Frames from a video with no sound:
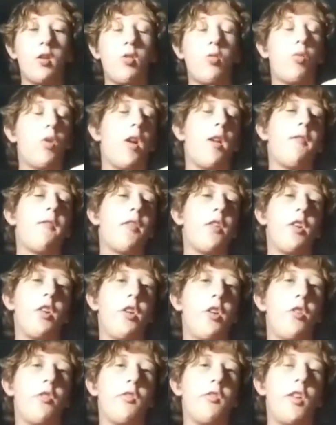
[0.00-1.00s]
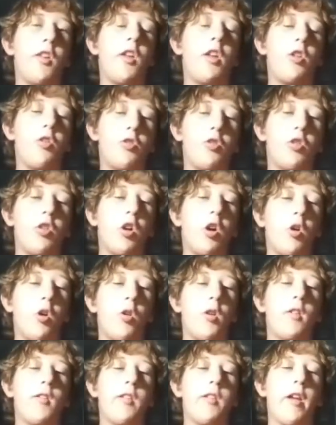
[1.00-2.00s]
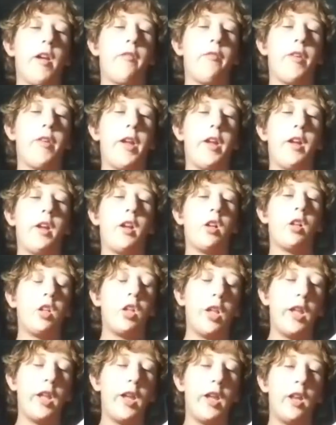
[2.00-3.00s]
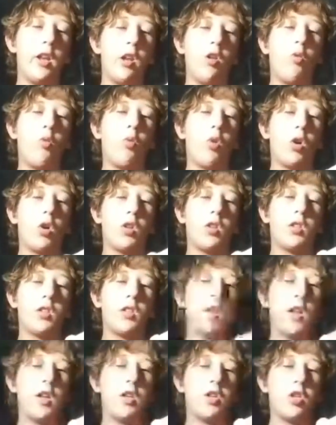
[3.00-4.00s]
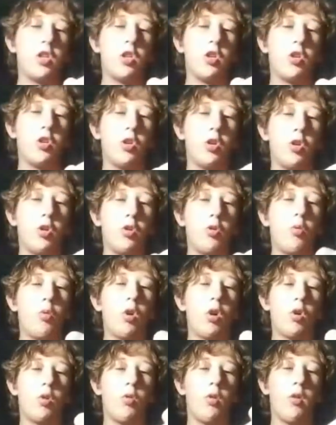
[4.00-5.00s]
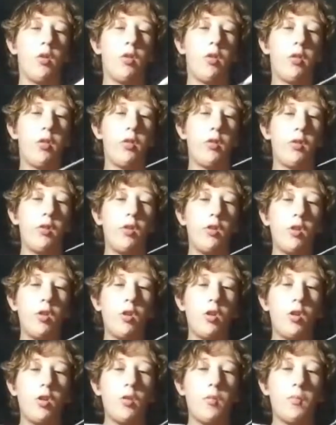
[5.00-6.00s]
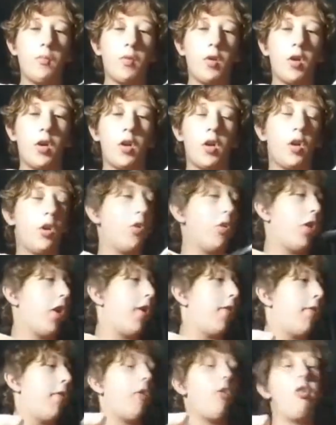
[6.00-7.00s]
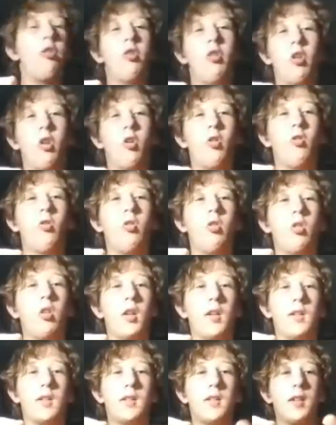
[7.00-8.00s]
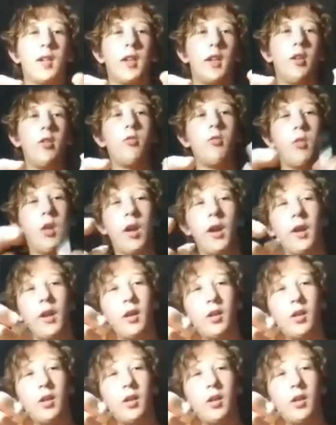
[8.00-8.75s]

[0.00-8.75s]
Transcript: whatever you're using, you should always have a clean workstation to work with. But without further ado, let's get right